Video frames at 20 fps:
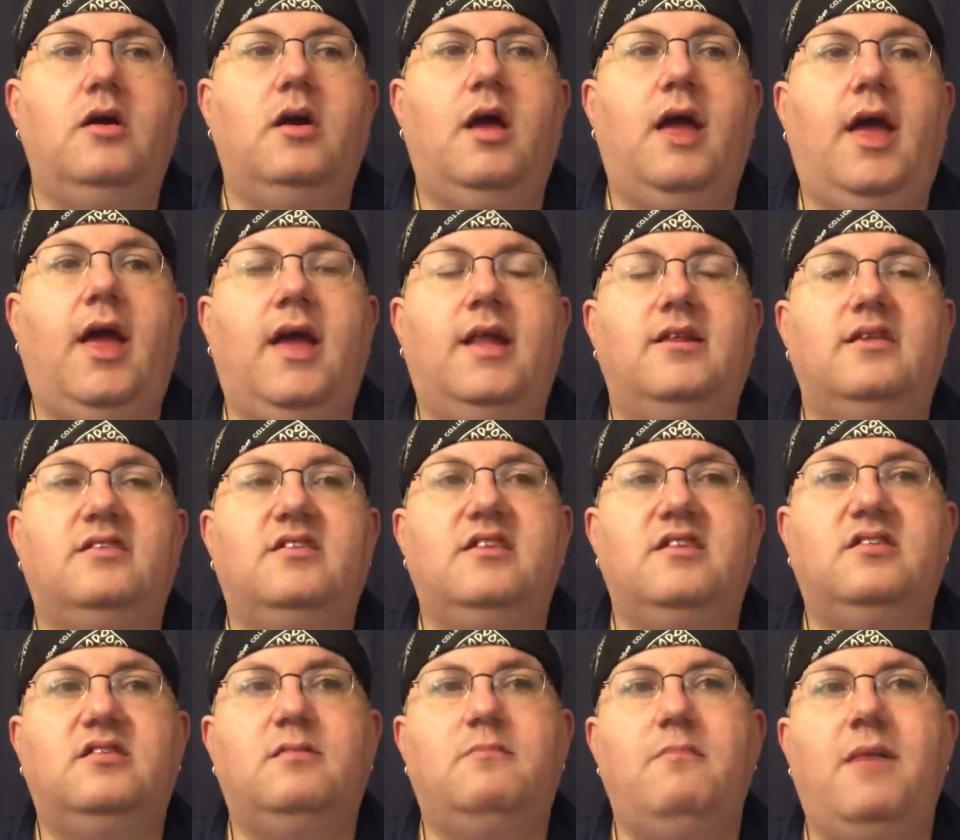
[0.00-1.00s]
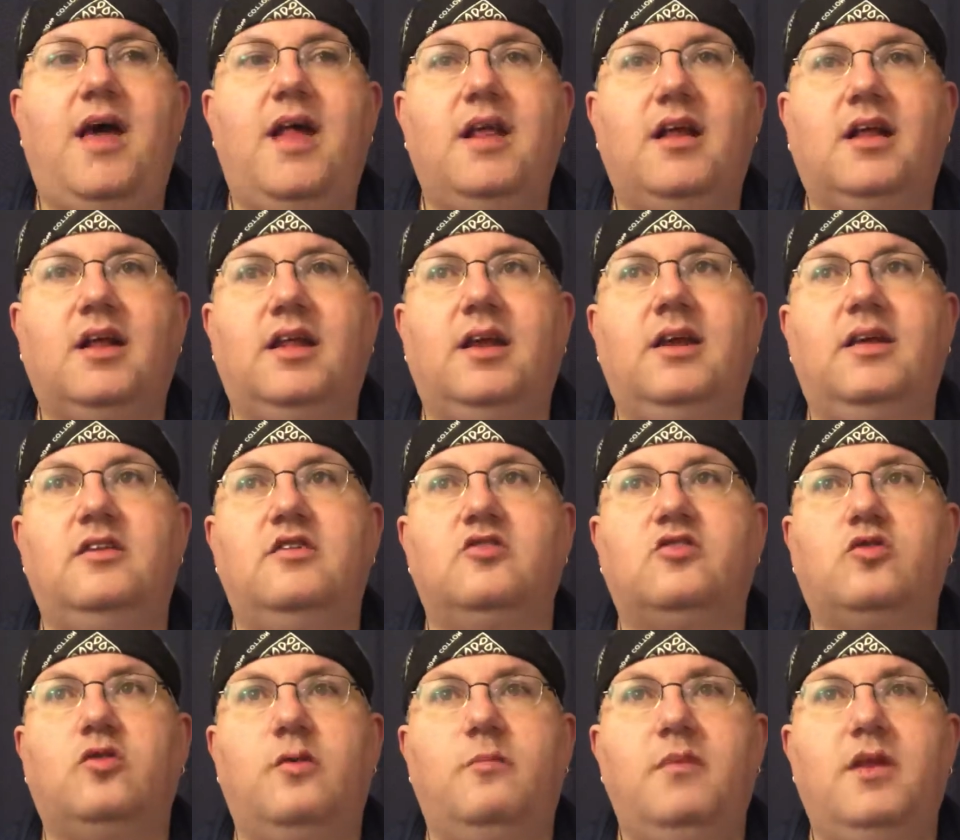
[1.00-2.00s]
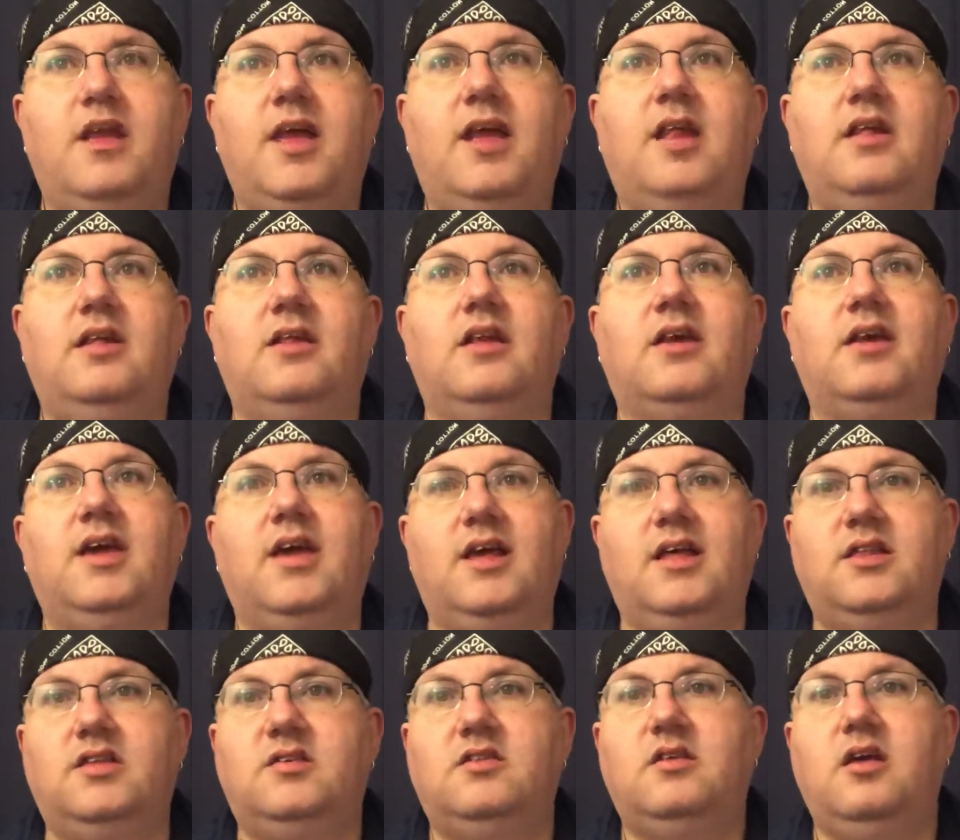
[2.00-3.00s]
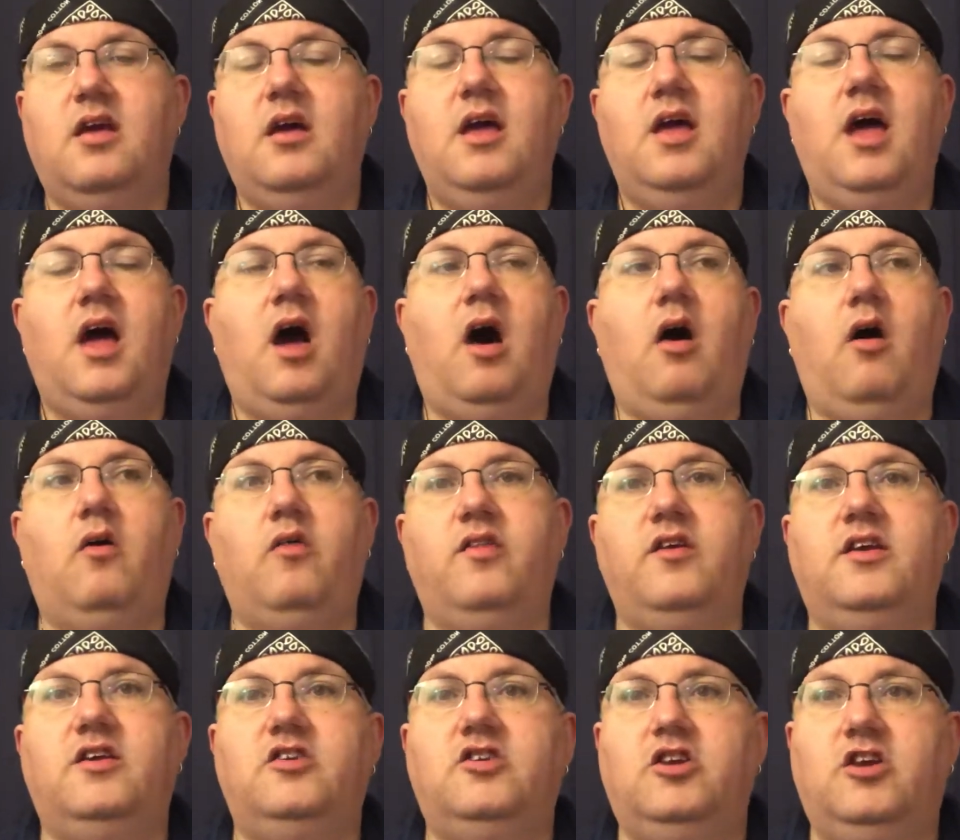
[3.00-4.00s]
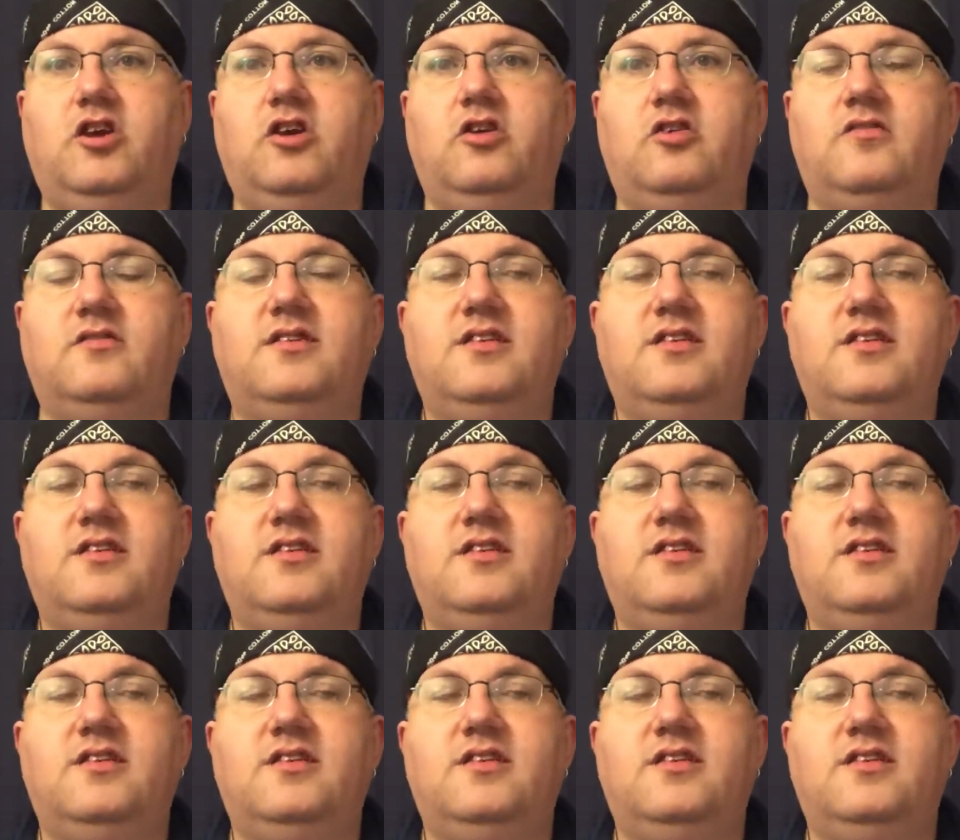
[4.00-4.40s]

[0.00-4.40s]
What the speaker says: and systematically discriminated against all these years?